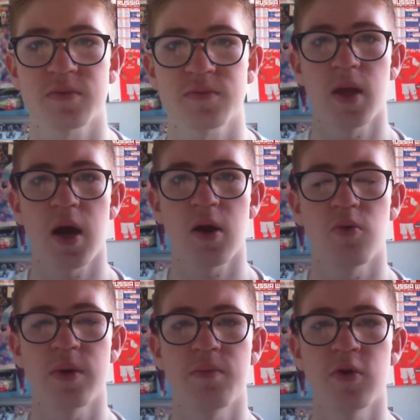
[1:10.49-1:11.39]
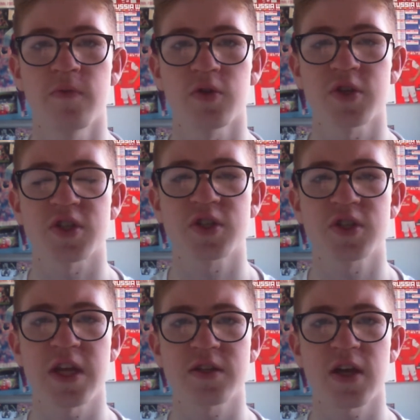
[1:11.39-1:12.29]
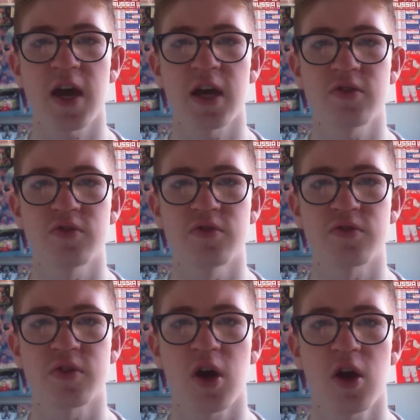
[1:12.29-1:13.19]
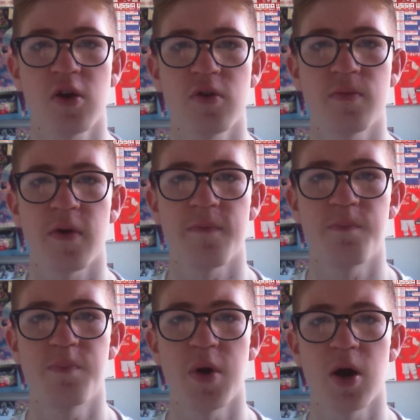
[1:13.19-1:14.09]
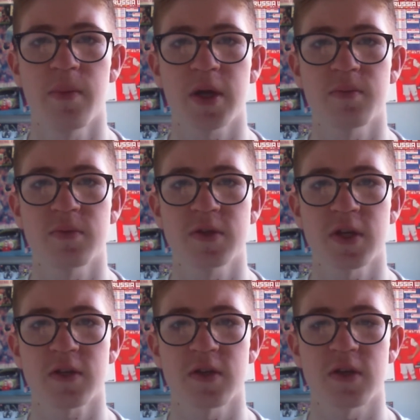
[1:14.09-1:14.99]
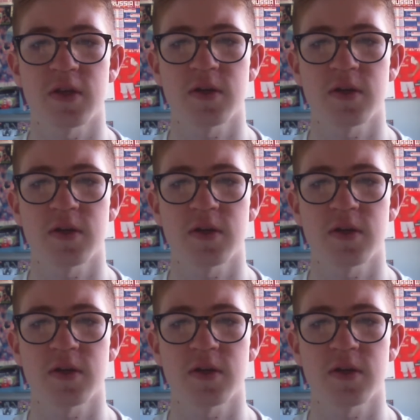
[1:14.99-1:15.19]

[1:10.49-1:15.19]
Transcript: Now, we move on to St Andrews, the home of Birmingham City.